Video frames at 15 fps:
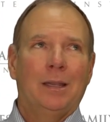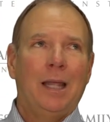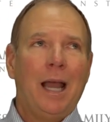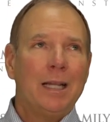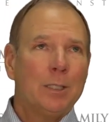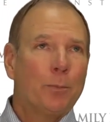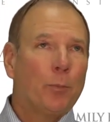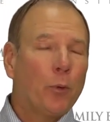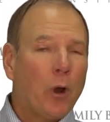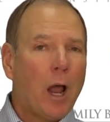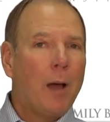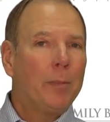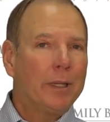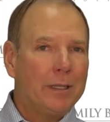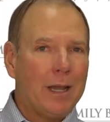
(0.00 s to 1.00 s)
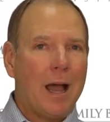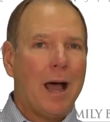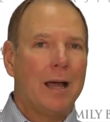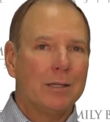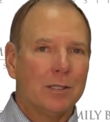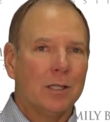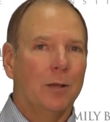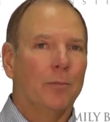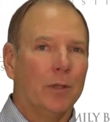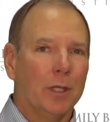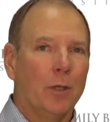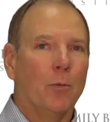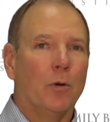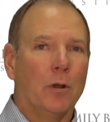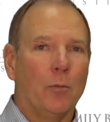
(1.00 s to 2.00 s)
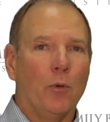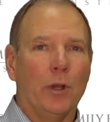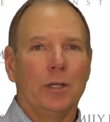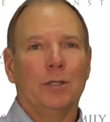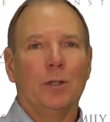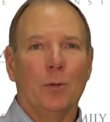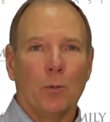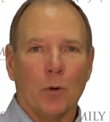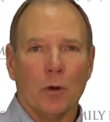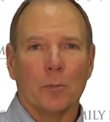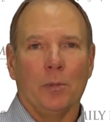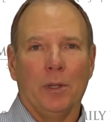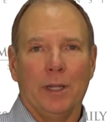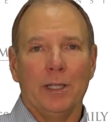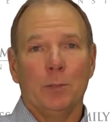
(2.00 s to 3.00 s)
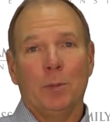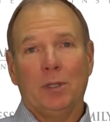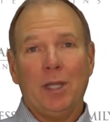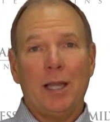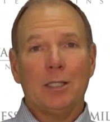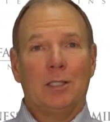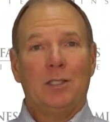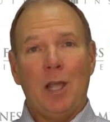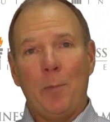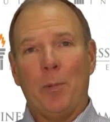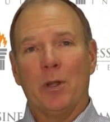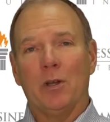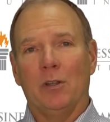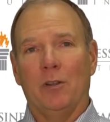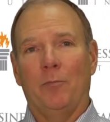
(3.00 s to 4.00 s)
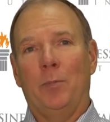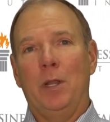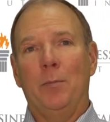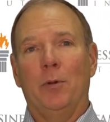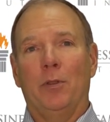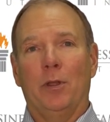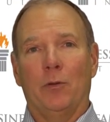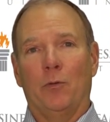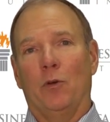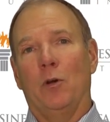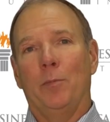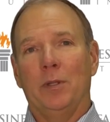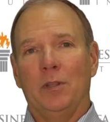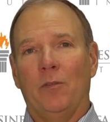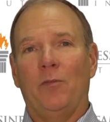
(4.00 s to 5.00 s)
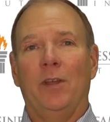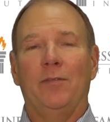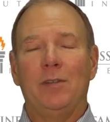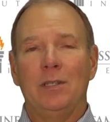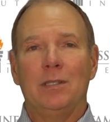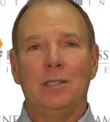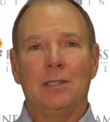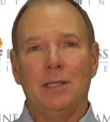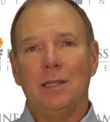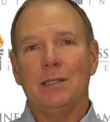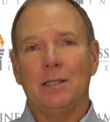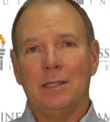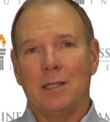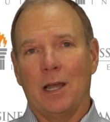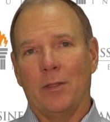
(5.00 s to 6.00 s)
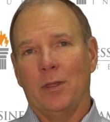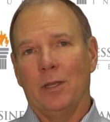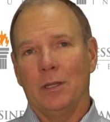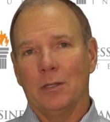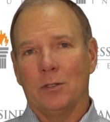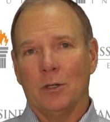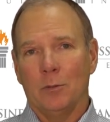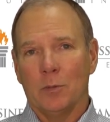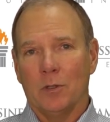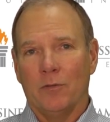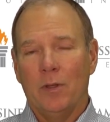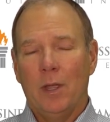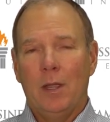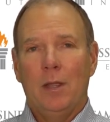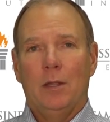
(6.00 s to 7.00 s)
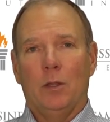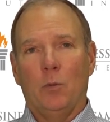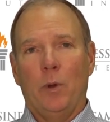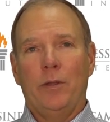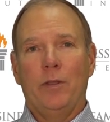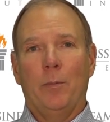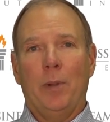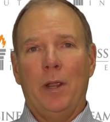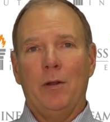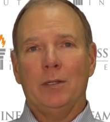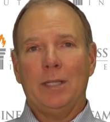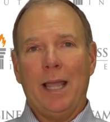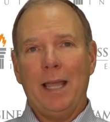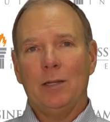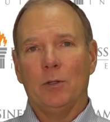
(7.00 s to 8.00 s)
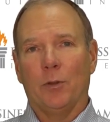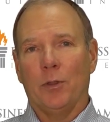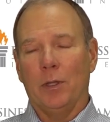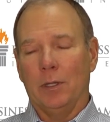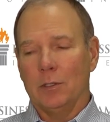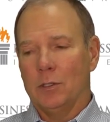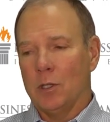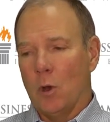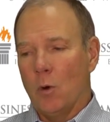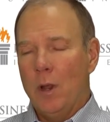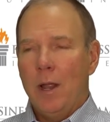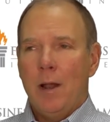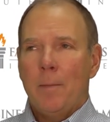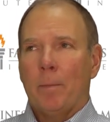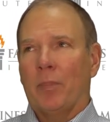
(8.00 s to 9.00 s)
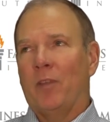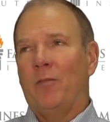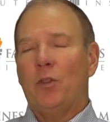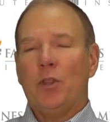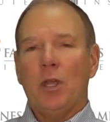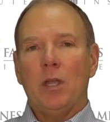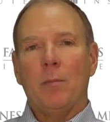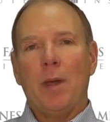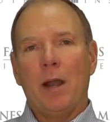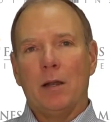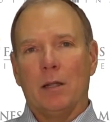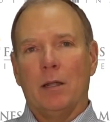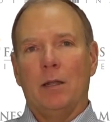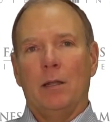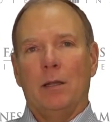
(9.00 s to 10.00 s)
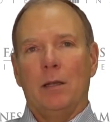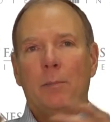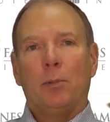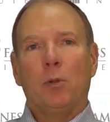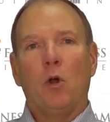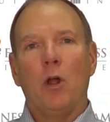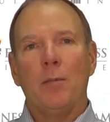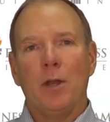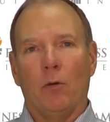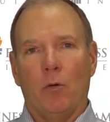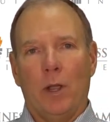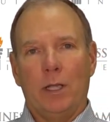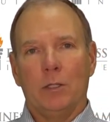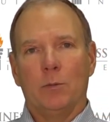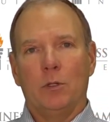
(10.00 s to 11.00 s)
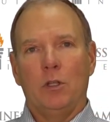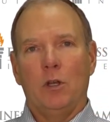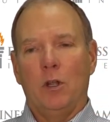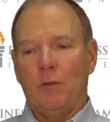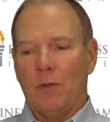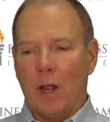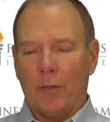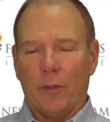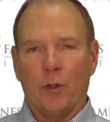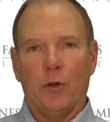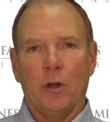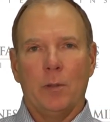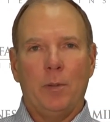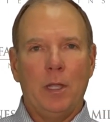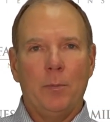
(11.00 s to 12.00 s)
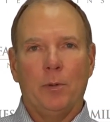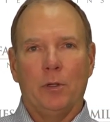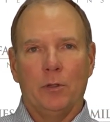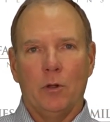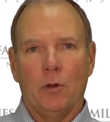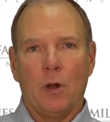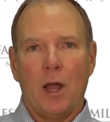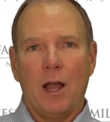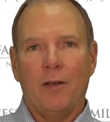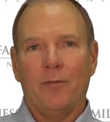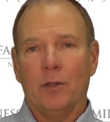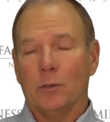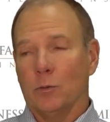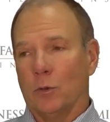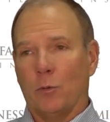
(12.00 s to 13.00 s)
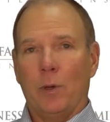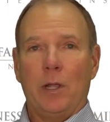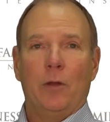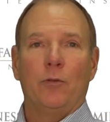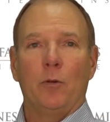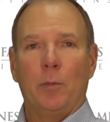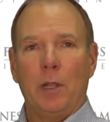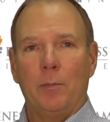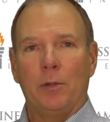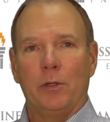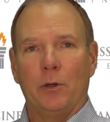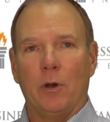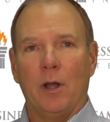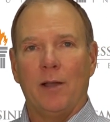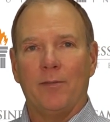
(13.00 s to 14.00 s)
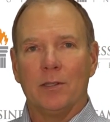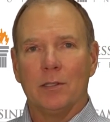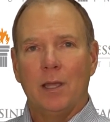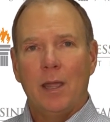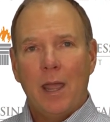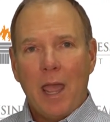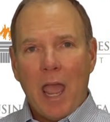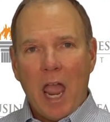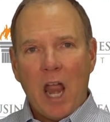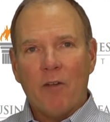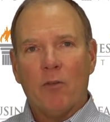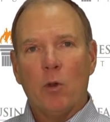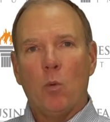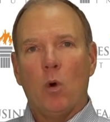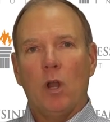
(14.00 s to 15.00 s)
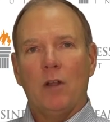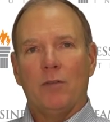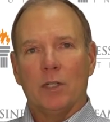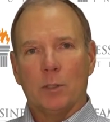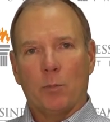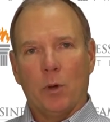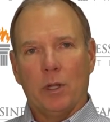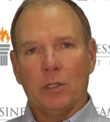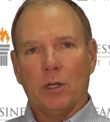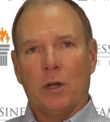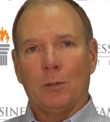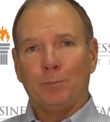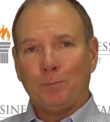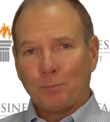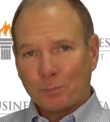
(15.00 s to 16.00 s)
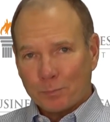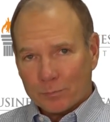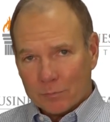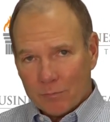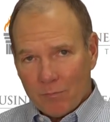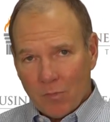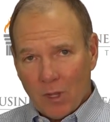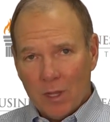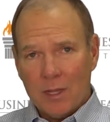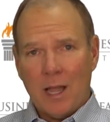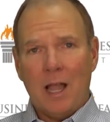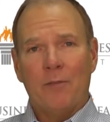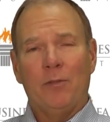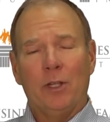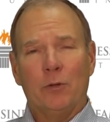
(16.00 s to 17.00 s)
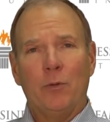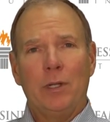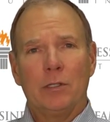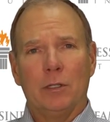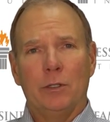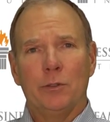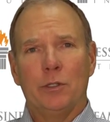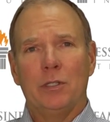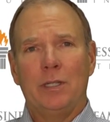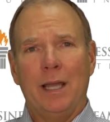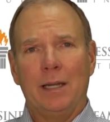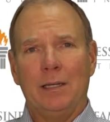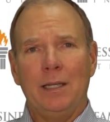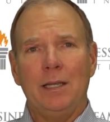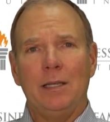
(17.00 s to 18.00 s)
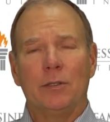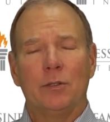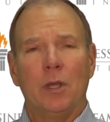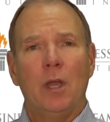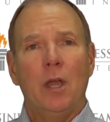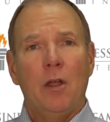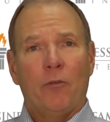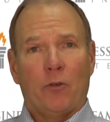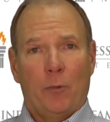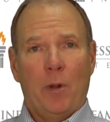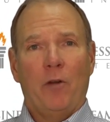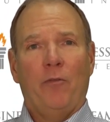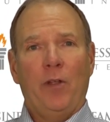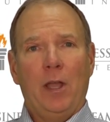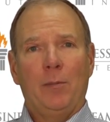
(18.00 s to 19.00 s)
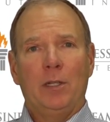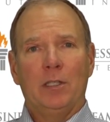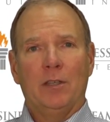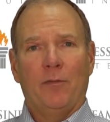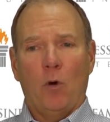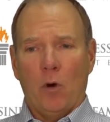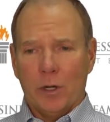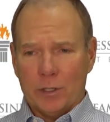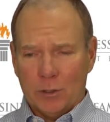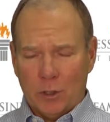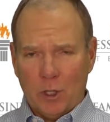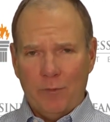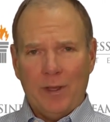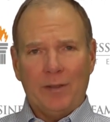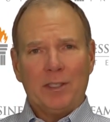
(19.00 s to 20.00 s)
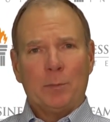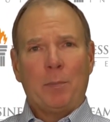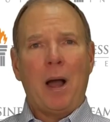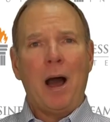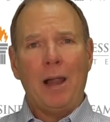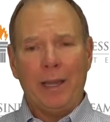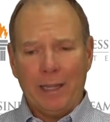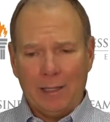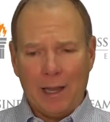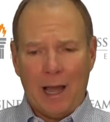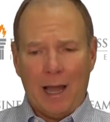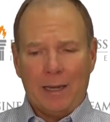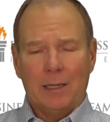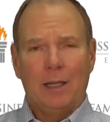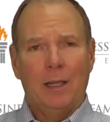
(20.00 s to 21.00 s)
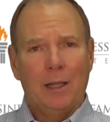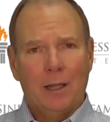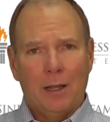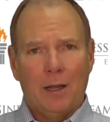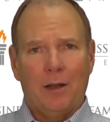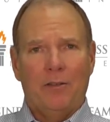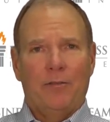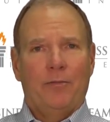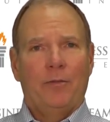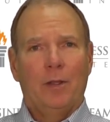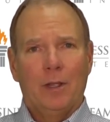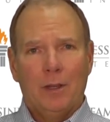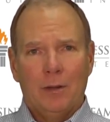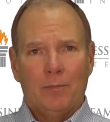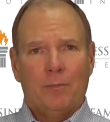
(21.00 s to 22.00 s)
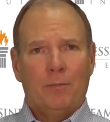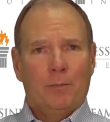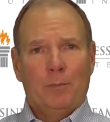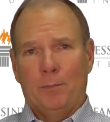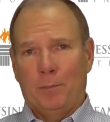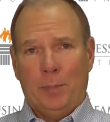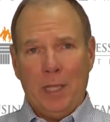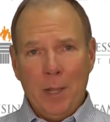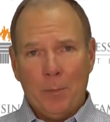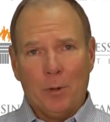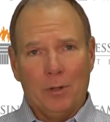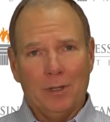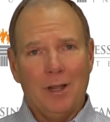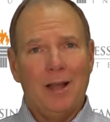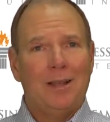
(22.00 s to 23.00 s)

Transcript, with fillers: that's probably not something you want to bring to the workplace. But that's typical of people that grew up in the 50s and 60s, I think, in terms of the way their parents handled things. So if you think about an, an, employment arrangement, you know, you've got 30 people in your office or 300 people in your office, every one of us brings our conflict resolution techniques from our families of origin. So you've got this polyglot of people